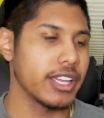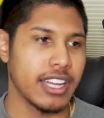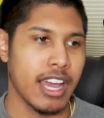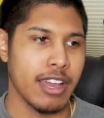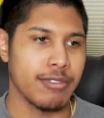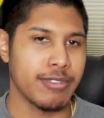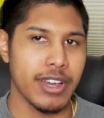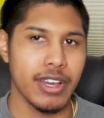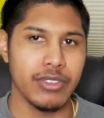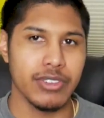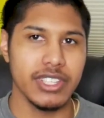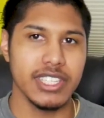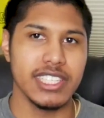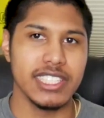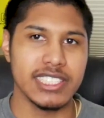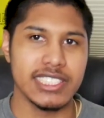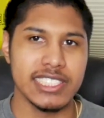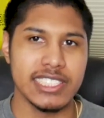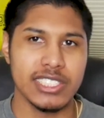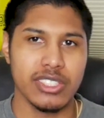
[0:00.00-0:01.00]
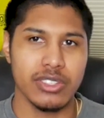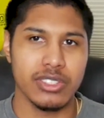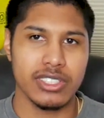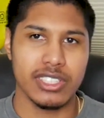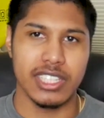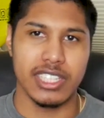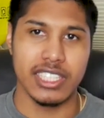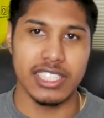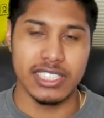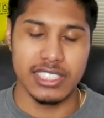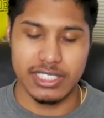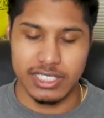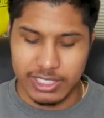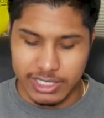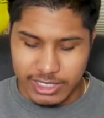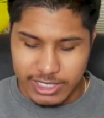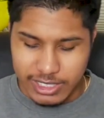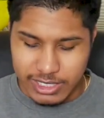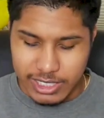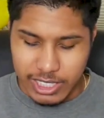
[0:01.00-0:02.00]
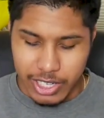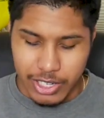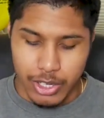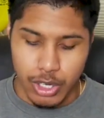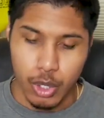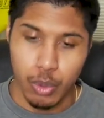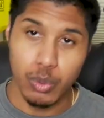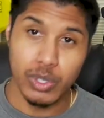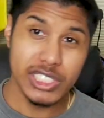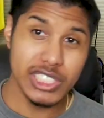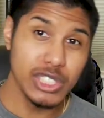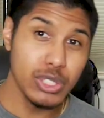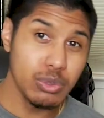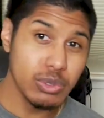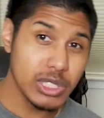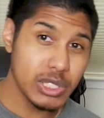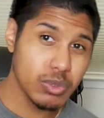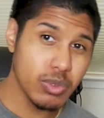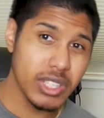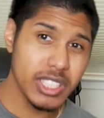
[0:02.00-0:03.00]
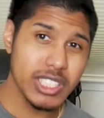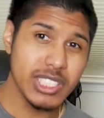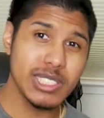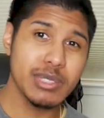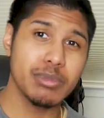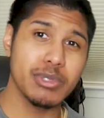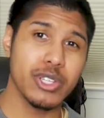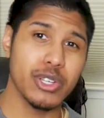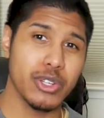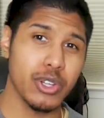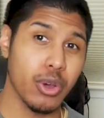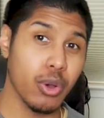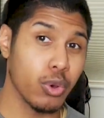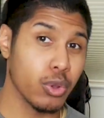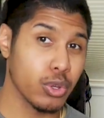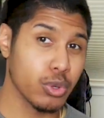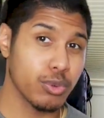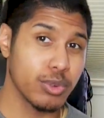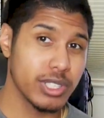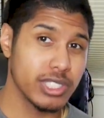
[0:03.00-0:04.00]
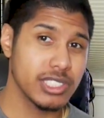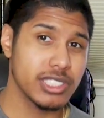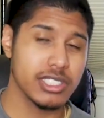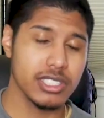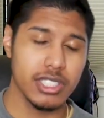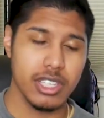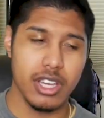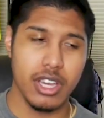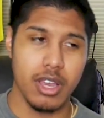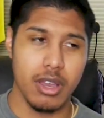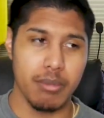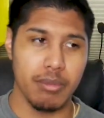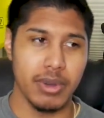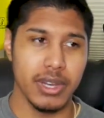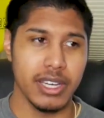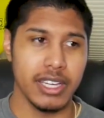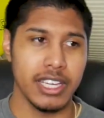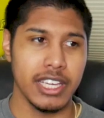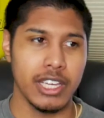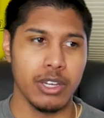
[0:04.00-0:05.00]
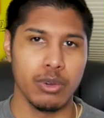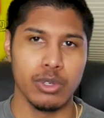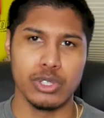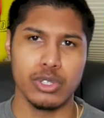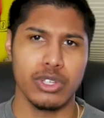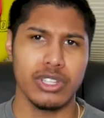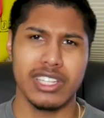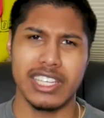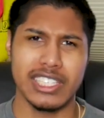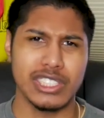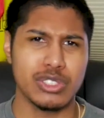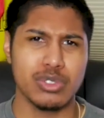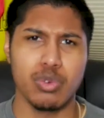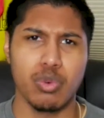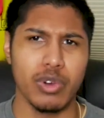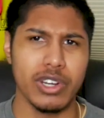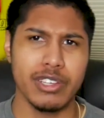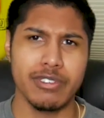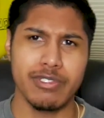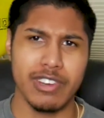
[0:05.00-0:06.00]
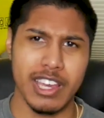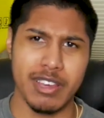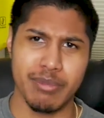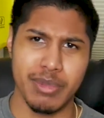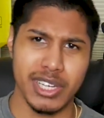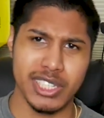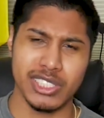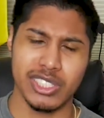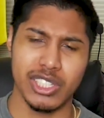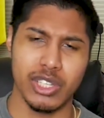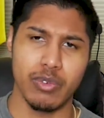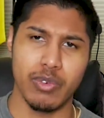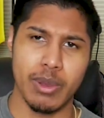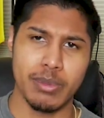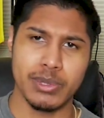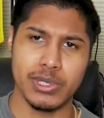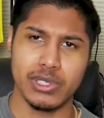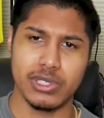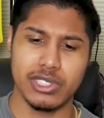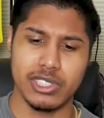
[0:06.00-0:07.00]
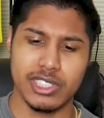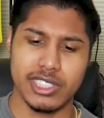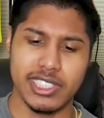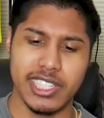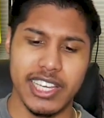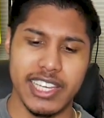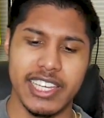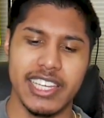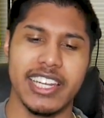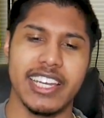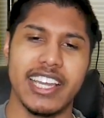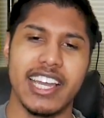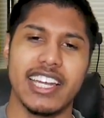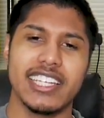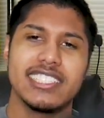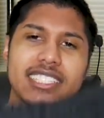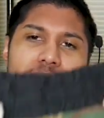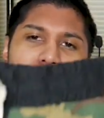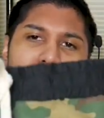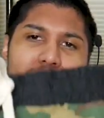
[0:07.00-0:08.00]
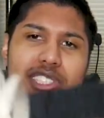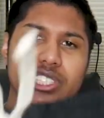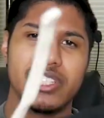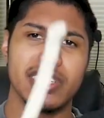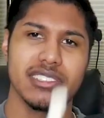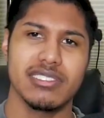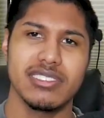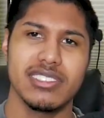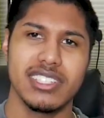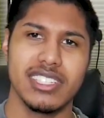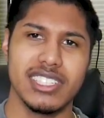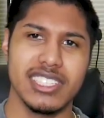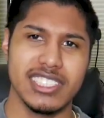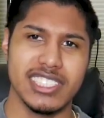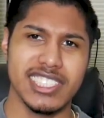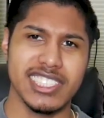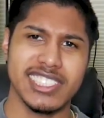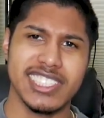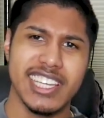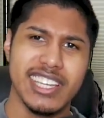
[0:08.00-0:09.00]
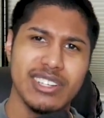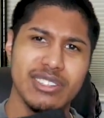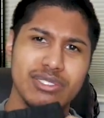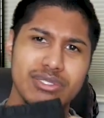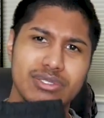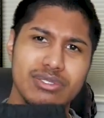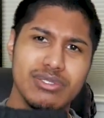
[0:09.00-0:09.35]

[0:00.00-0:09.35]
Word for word: I found these. These aren't the the newest newest ones, but they're the older ones. But it was only like 25 bucks on the website, and I got a 10% discount.